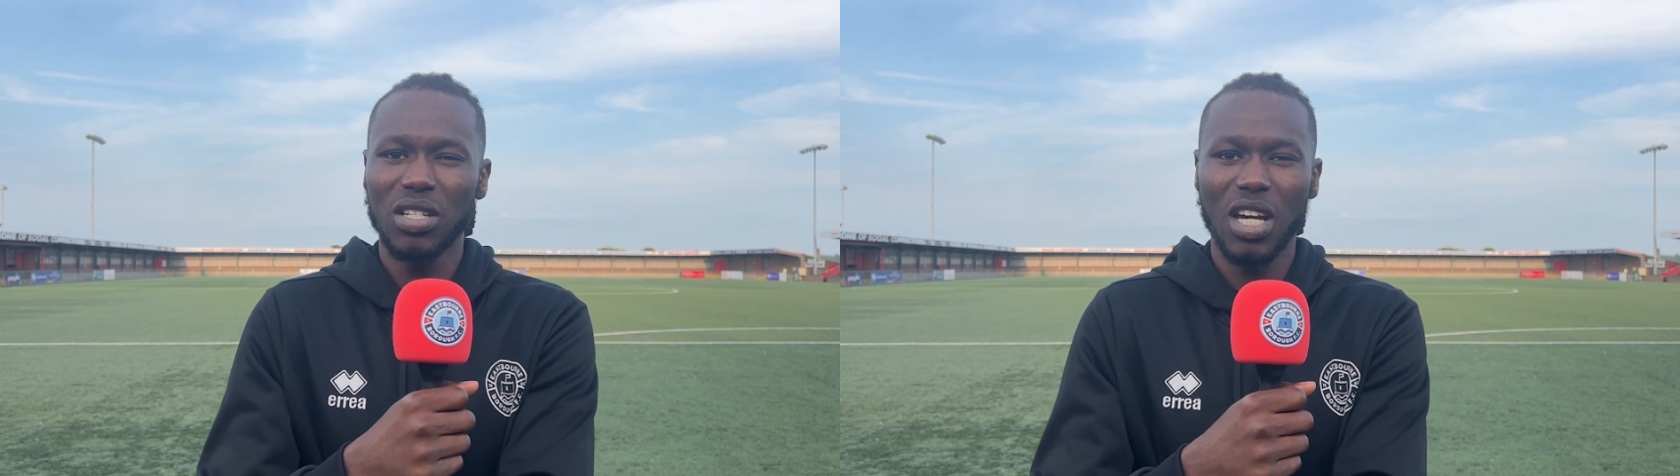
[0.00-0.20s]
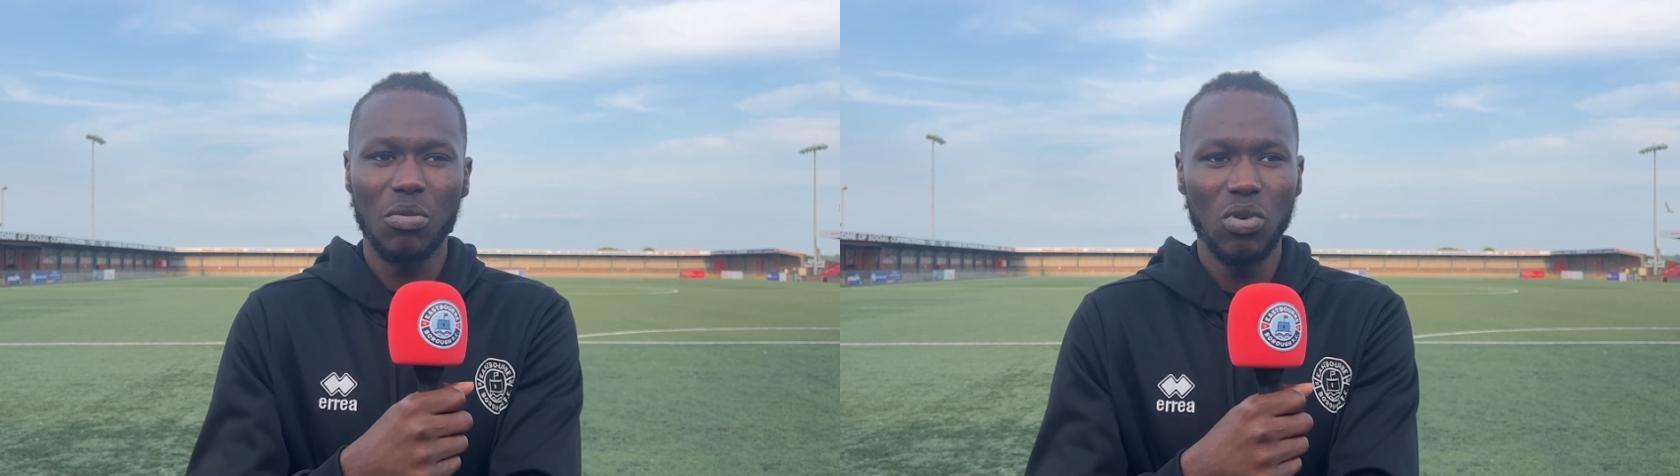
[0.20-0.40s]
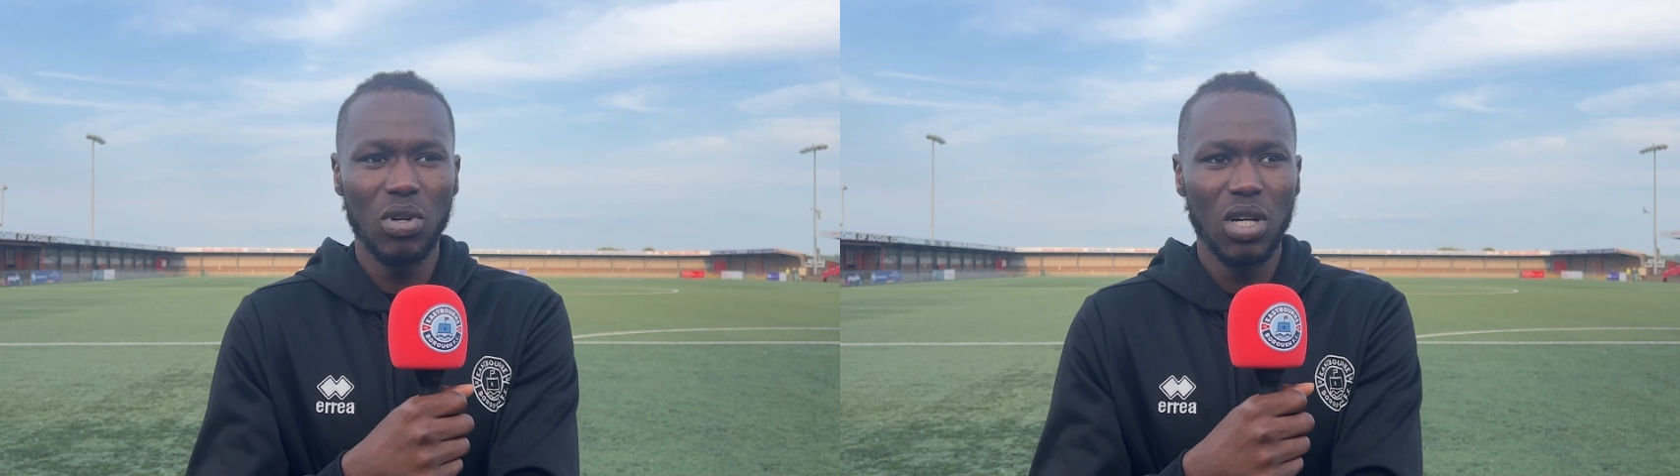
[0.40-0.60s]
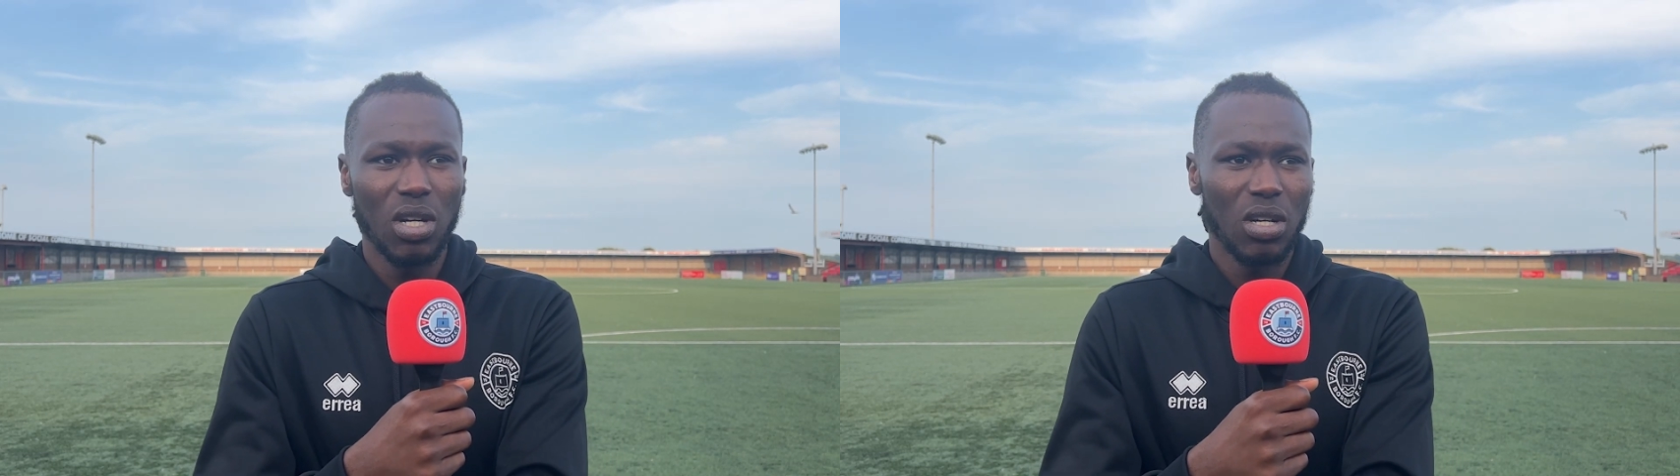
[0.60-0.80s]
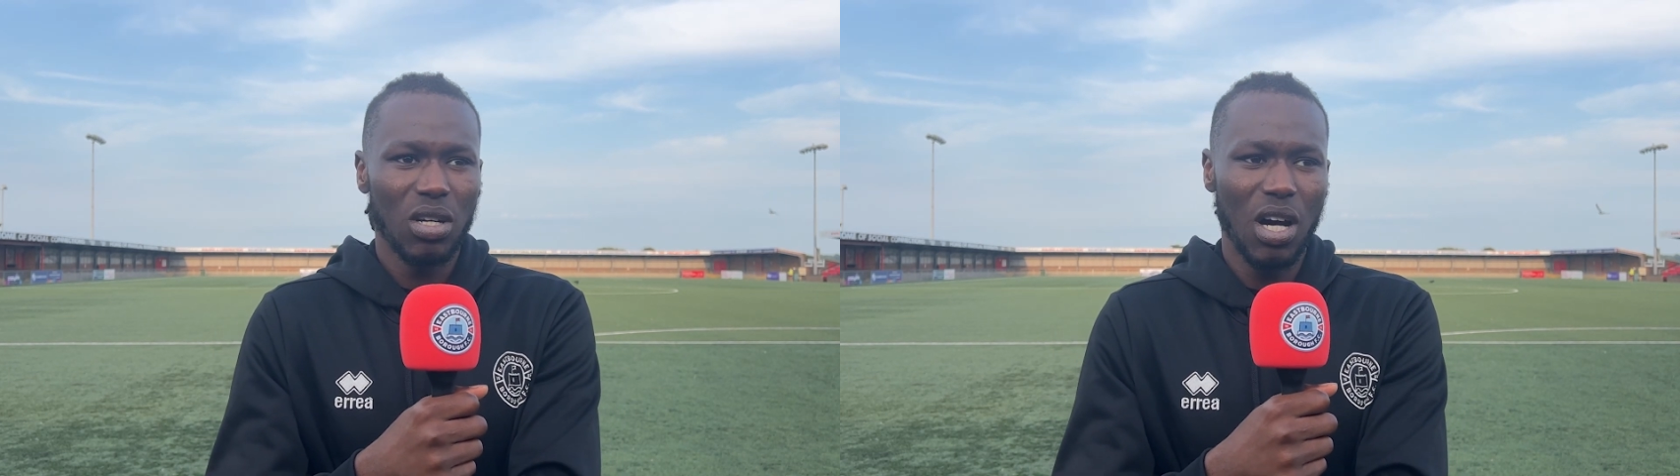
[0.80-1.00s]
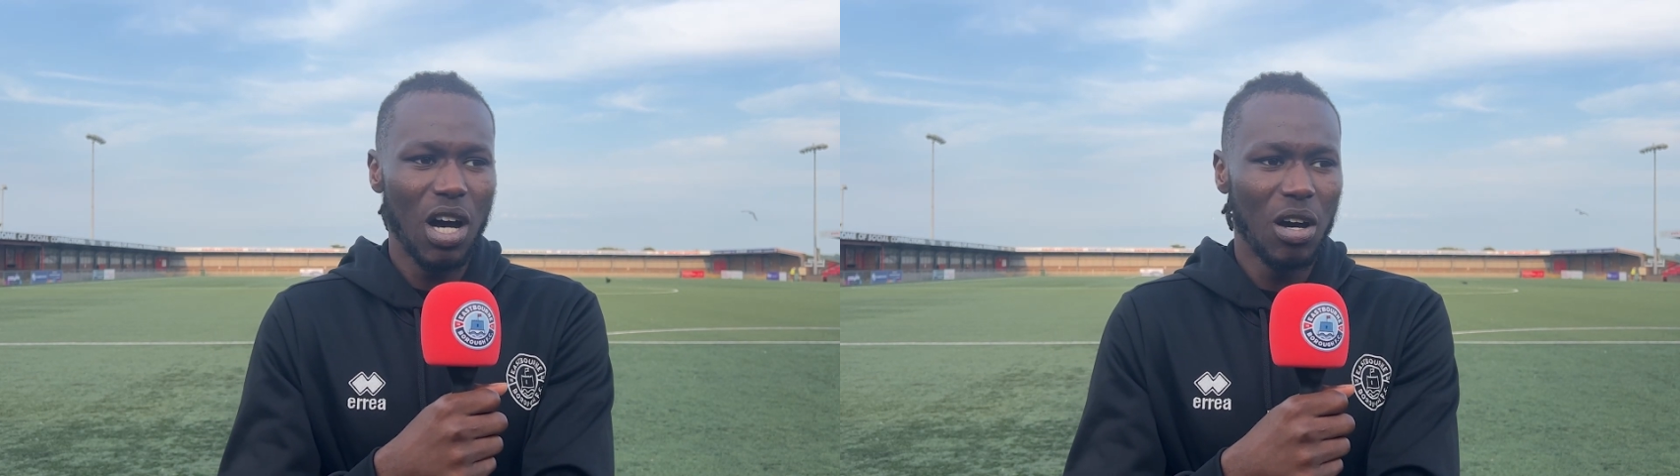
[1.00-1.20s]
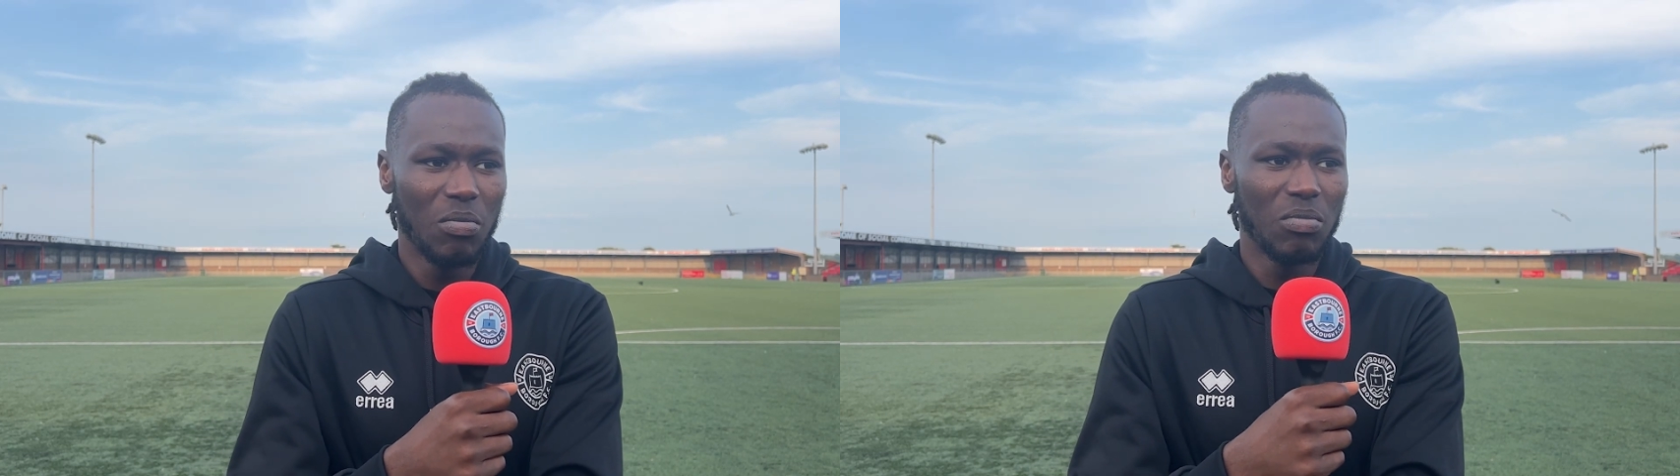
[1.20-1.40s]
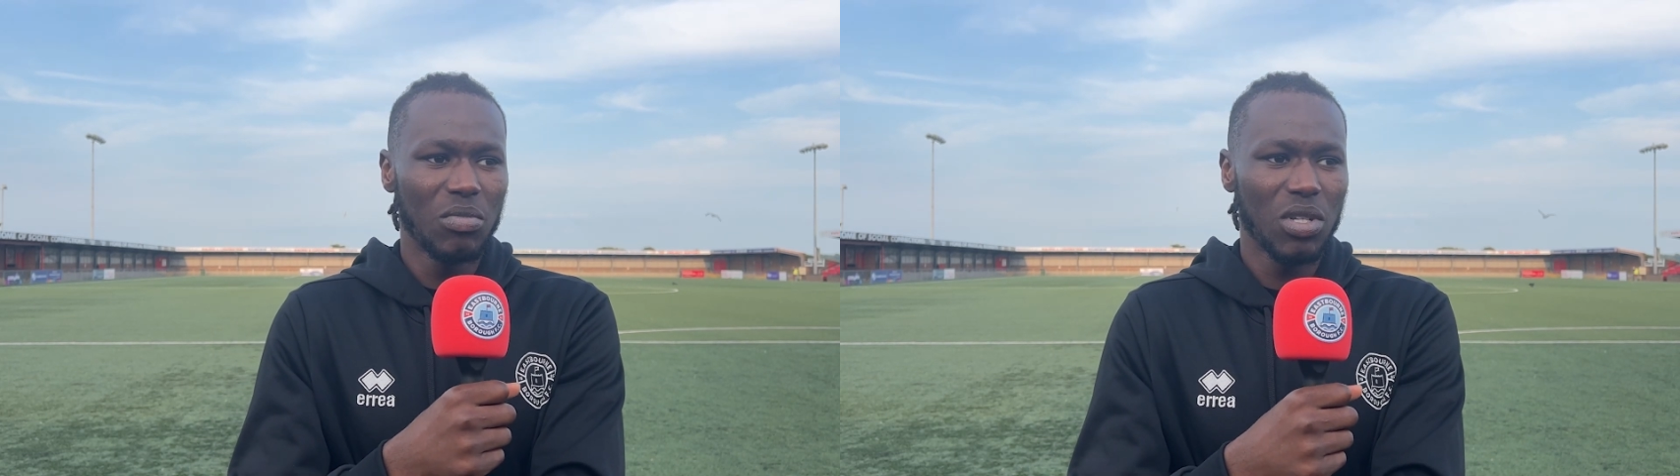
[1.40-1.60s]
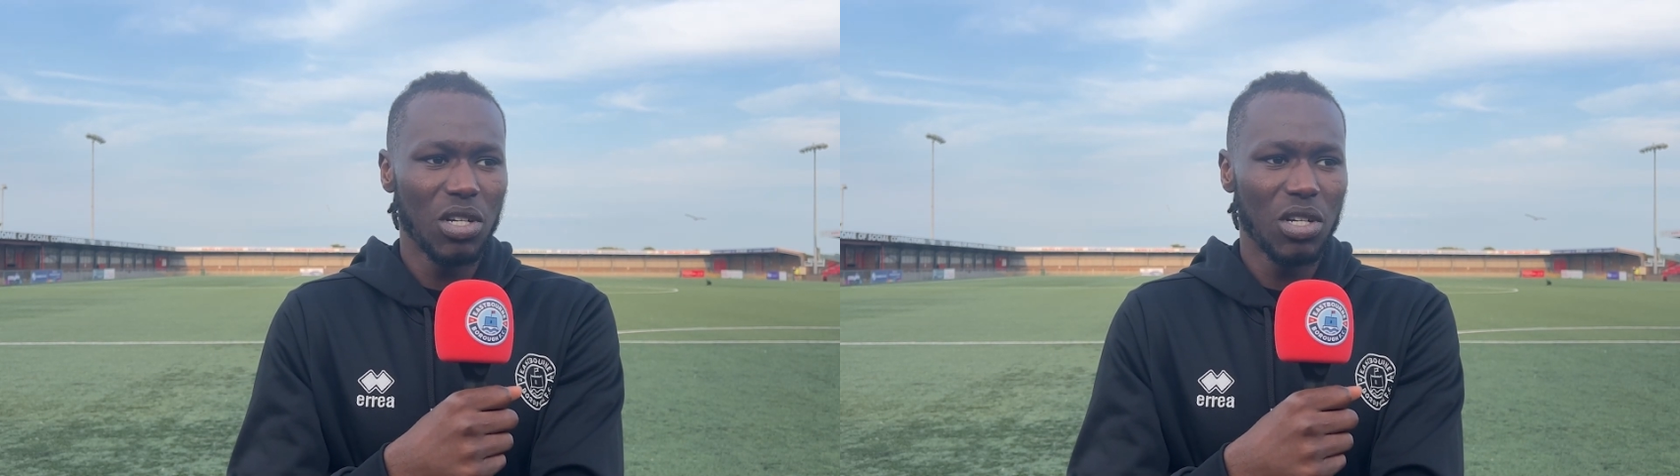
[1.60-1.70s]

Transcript: table, so